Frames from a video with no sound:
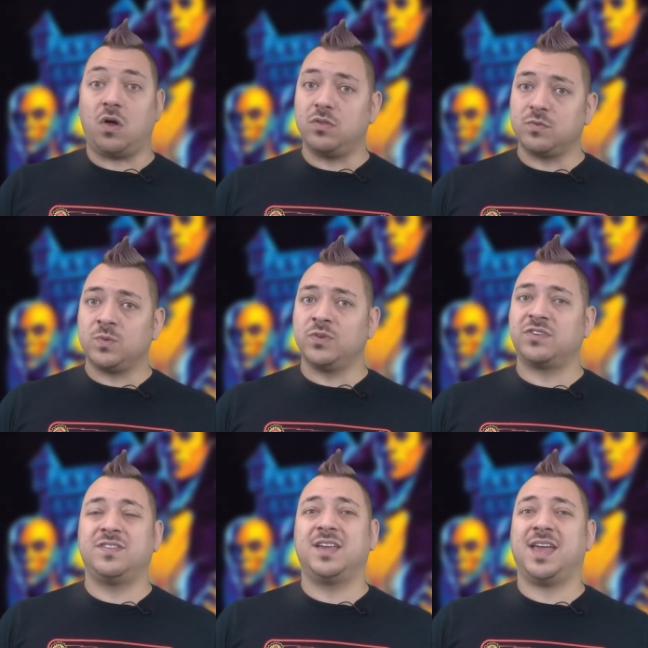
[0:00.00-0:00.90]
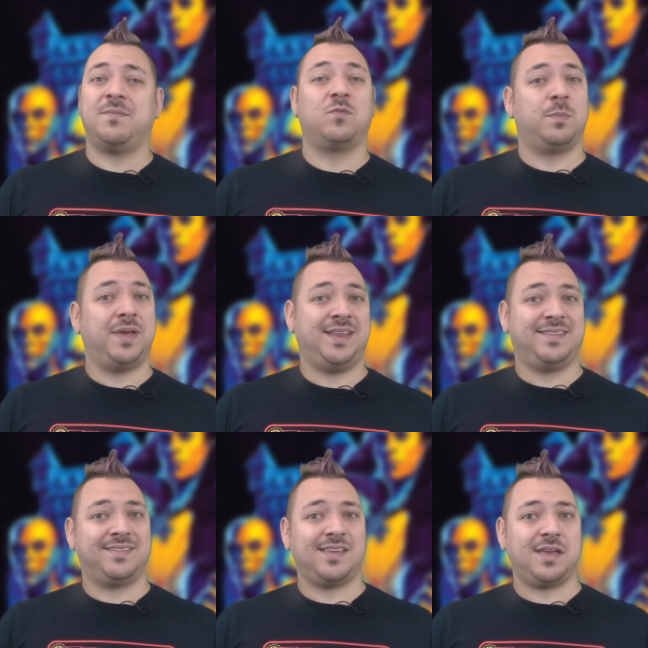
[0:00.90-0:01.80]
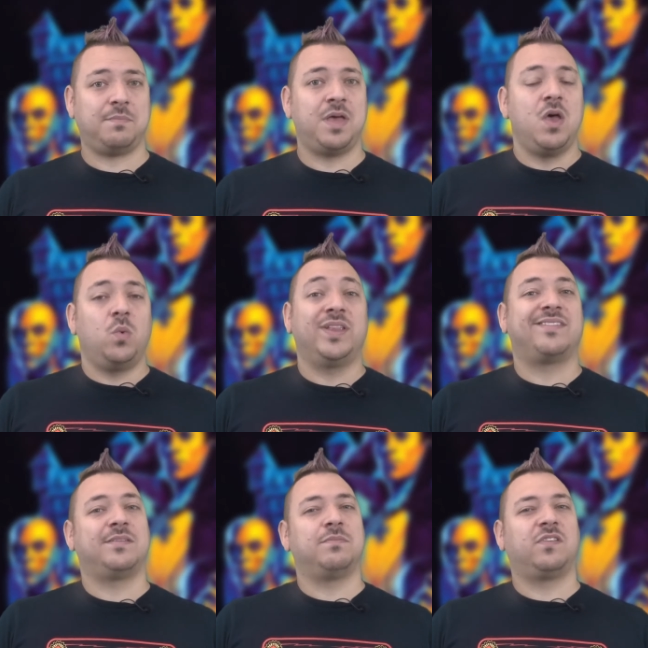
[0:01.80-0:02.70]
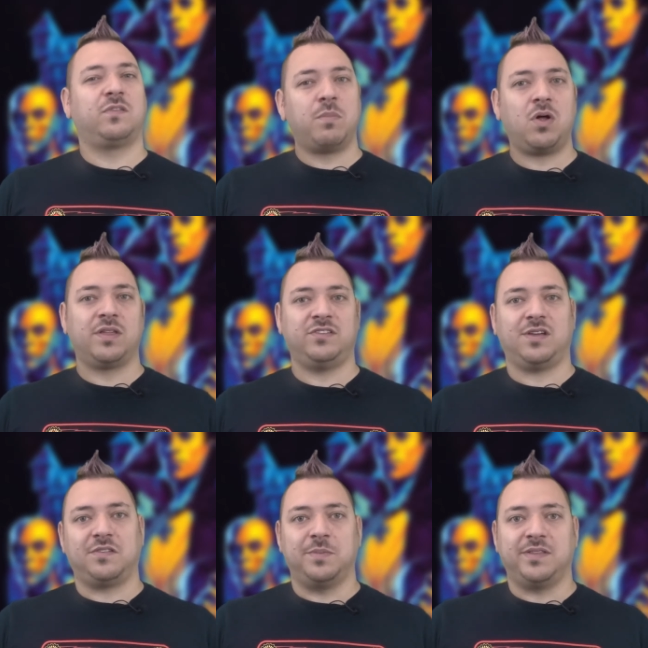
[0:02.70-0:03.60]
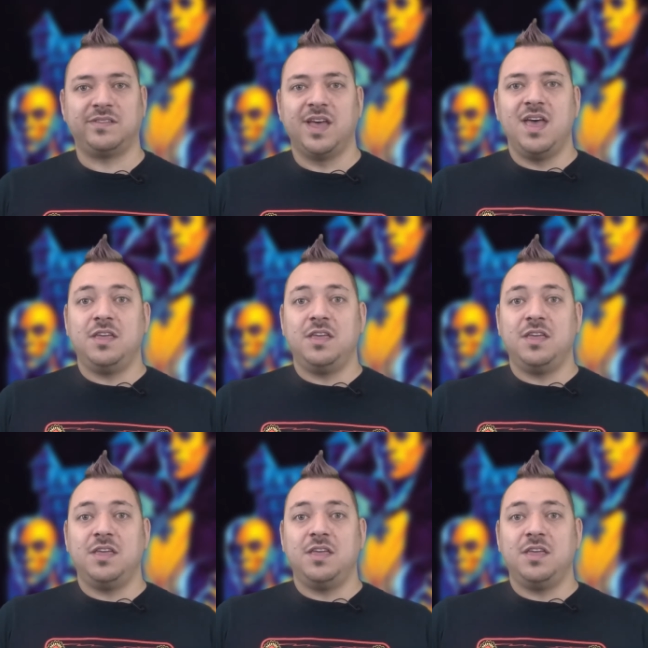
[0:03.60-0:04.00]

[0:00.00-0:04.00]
All the rules of the game remain the same, with some small adjustments.